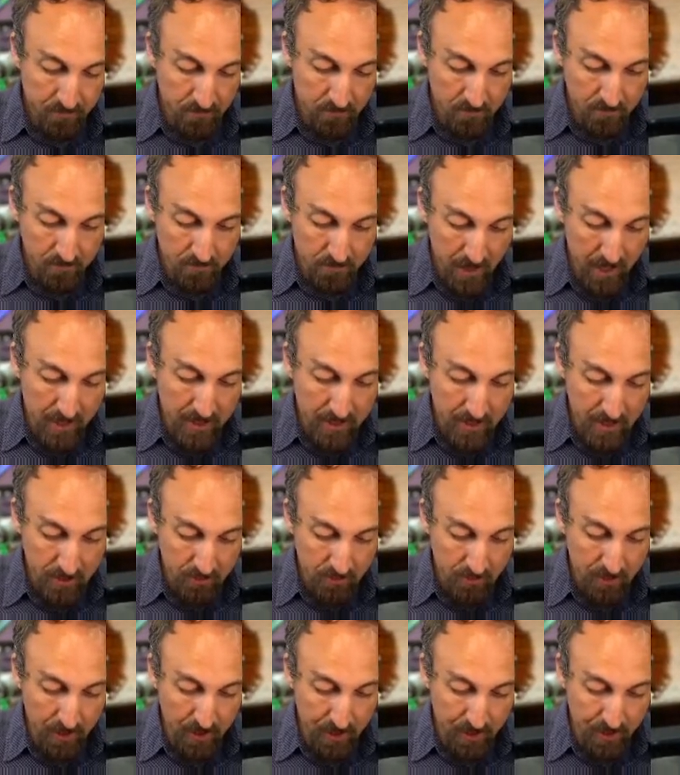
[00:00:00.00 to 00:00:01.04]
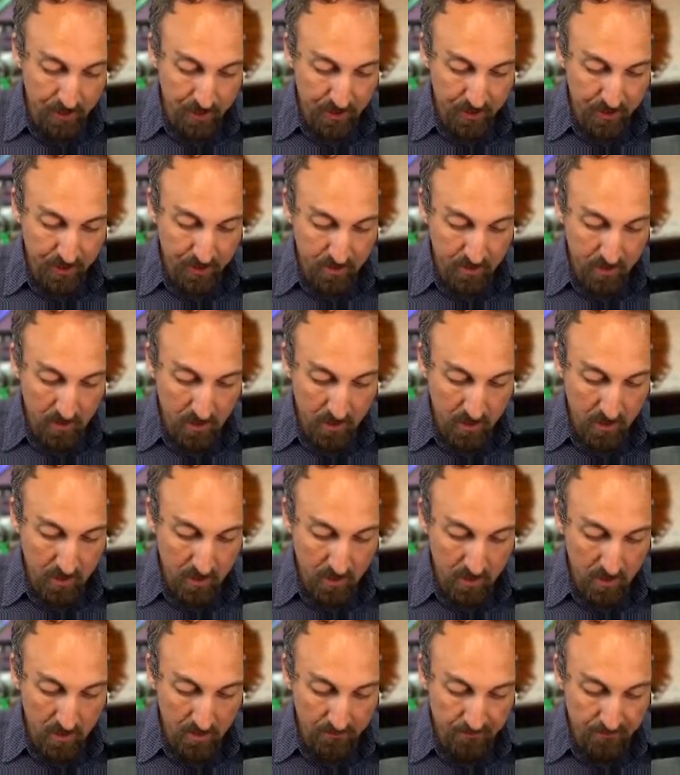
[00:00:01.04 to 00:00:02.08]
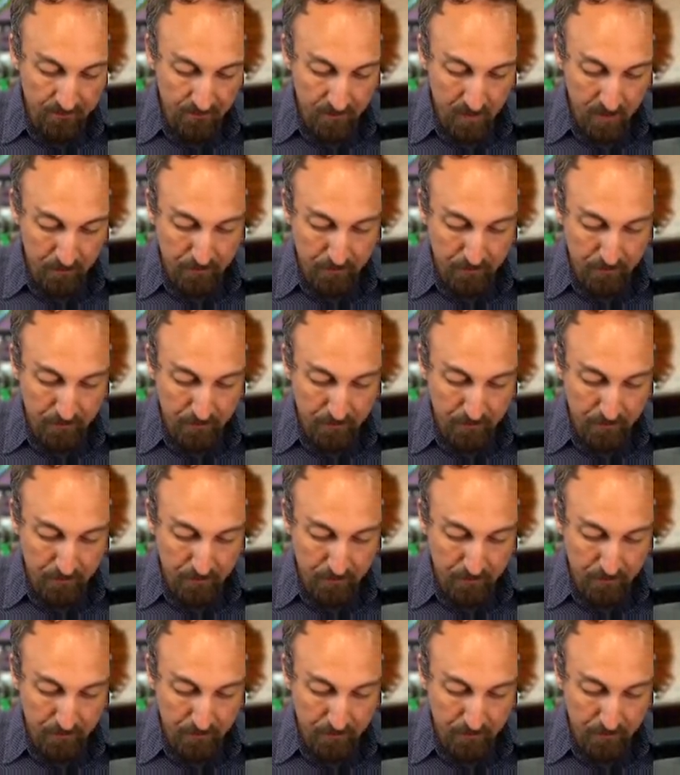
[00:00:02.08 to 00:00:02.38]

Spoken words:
mated with the